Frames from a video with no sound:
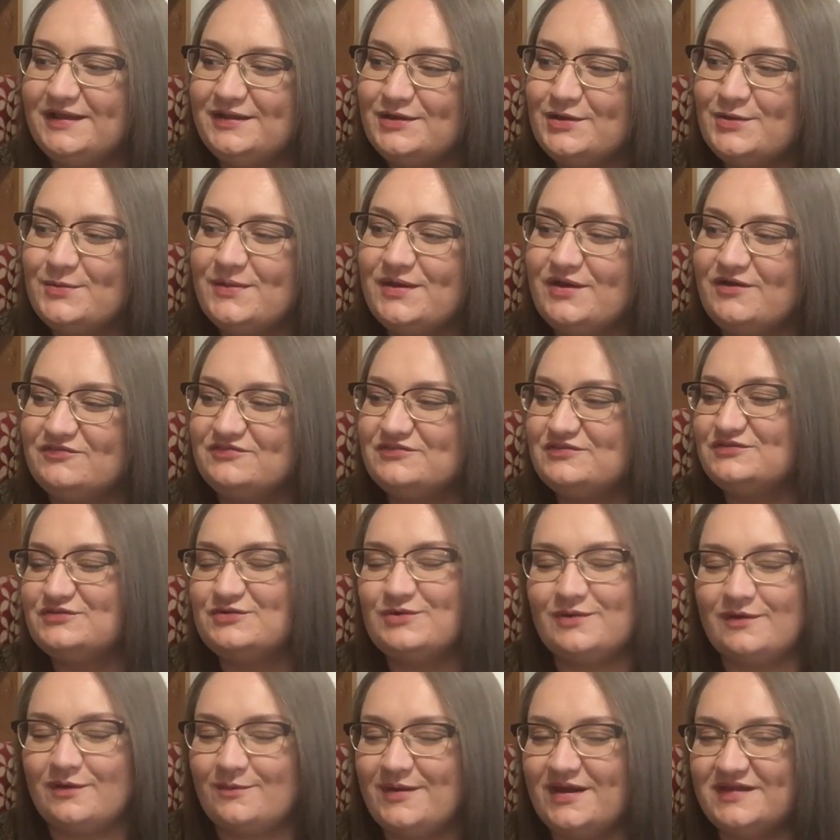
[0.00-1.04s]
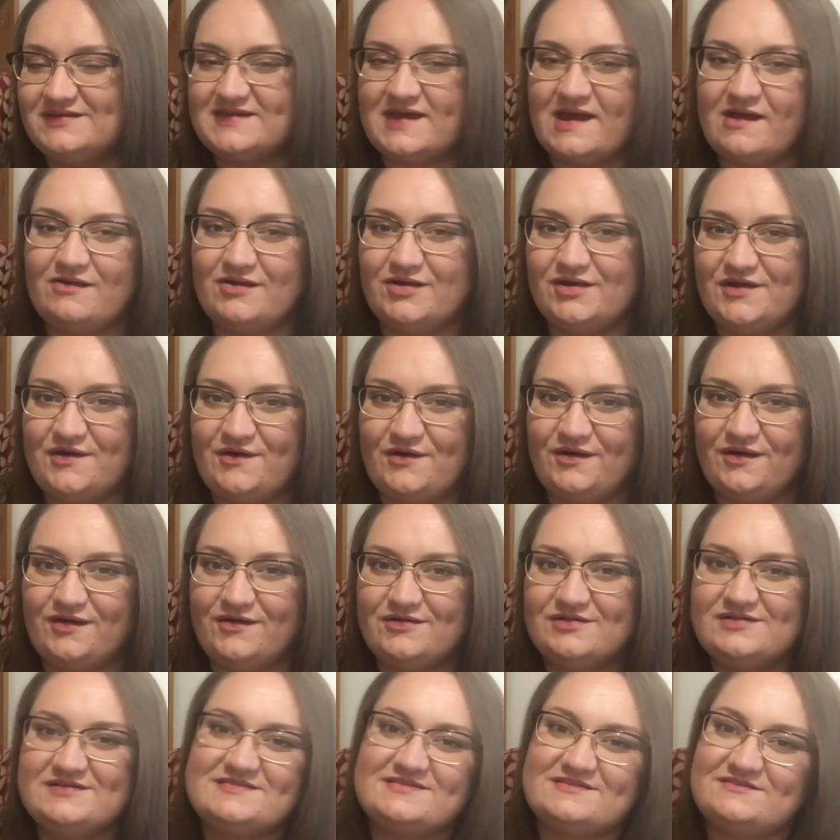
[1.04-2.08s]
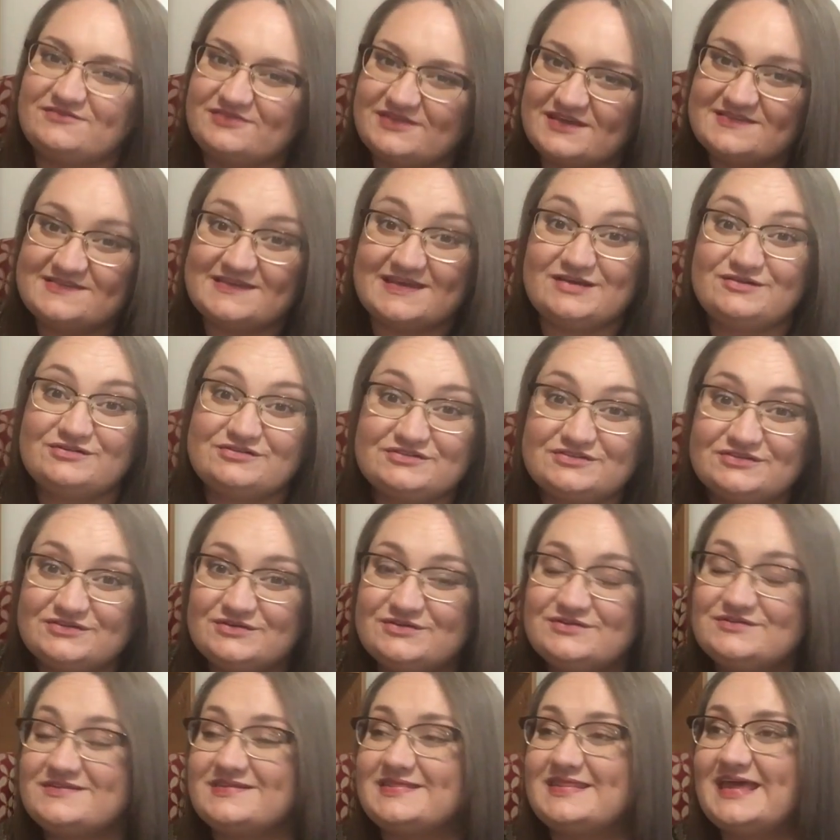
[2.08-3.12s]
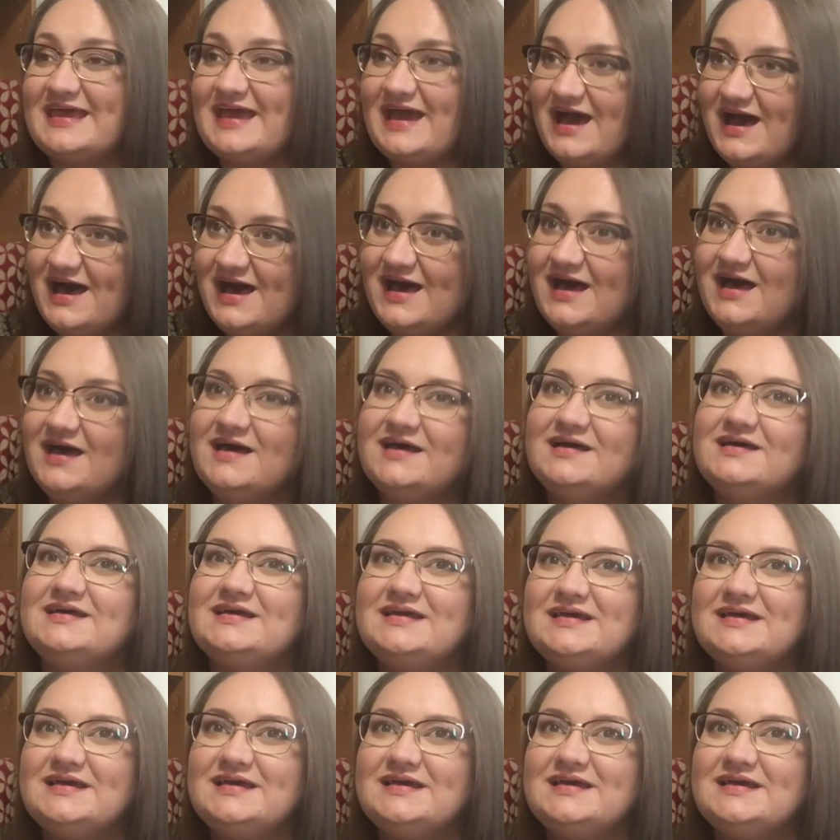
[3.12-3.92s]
I know we often talk about tarot and oracle as if they're sacred tools, and they are,